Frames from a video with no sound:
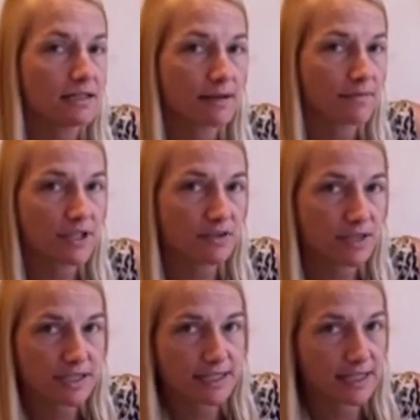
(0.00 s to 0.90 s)
something you
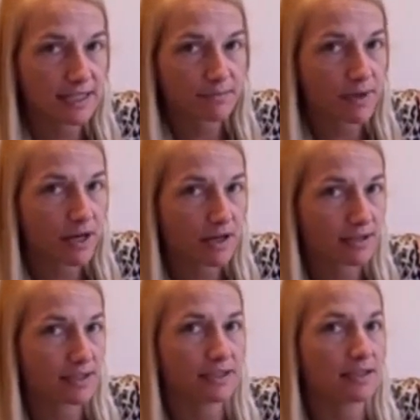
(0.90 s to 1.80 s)
can stick in a
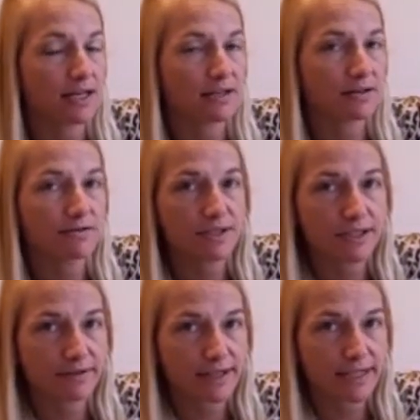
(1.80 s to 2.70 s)
box and, and go
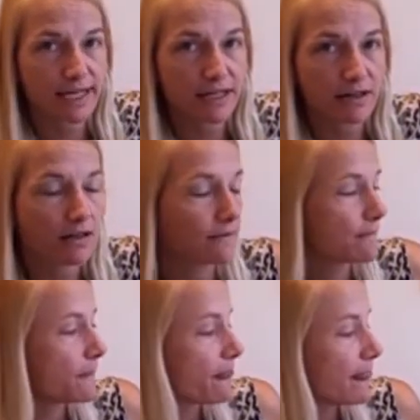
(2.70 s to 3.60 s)
deal with later.
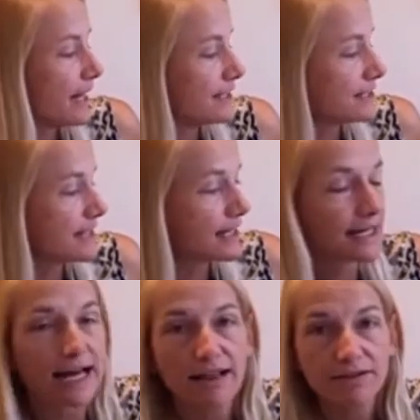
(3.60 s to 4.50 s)
It's not a
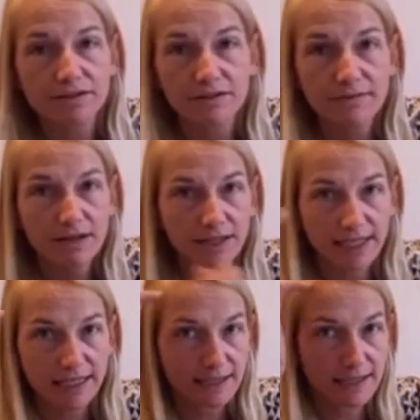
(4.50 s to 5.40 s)
calendar
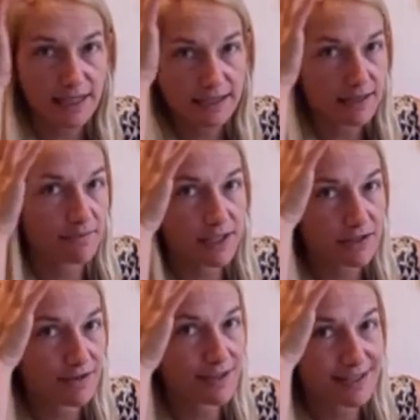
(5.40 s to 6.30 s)
monkey. It's not something
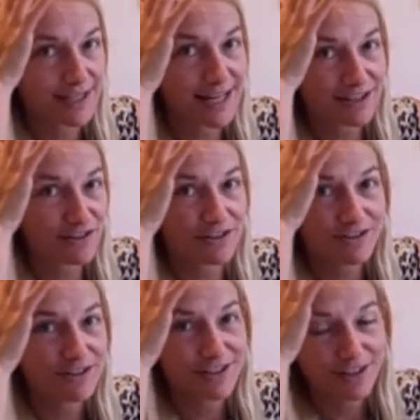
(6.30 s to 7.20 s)
you can
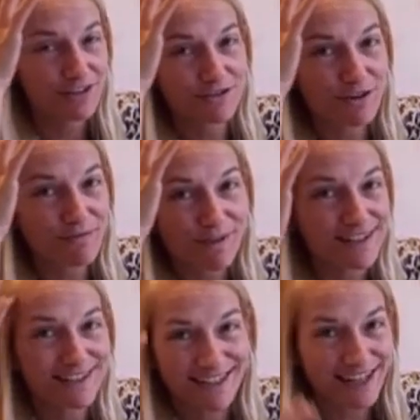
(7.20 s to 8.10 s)
schedule. You don't want
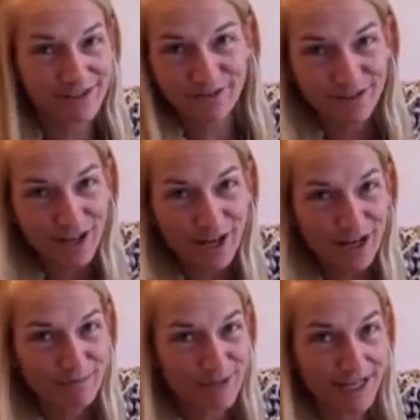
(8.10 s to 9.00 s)
to schedule
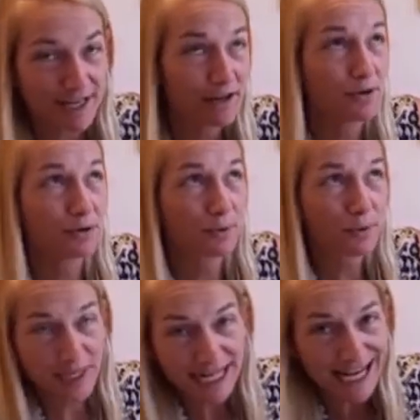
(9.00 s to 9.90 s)
time to
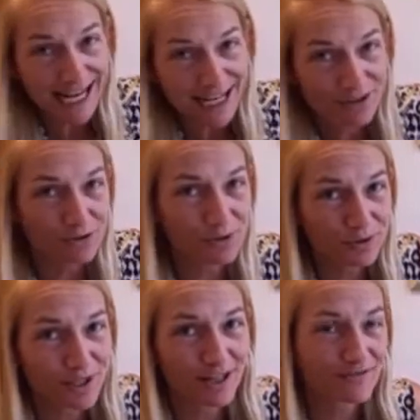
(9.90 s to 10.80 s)
rehash
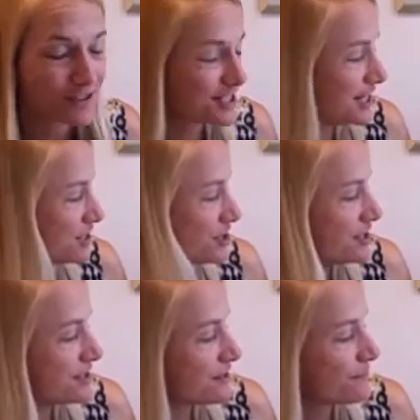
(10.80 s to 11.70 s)
old
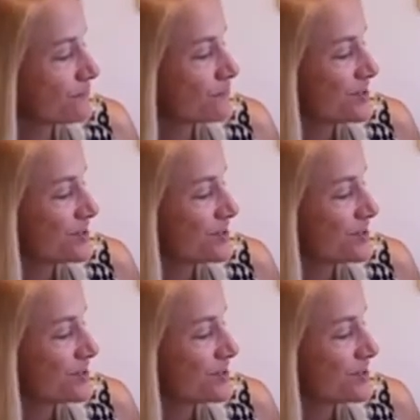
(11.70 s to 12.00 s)
conversations.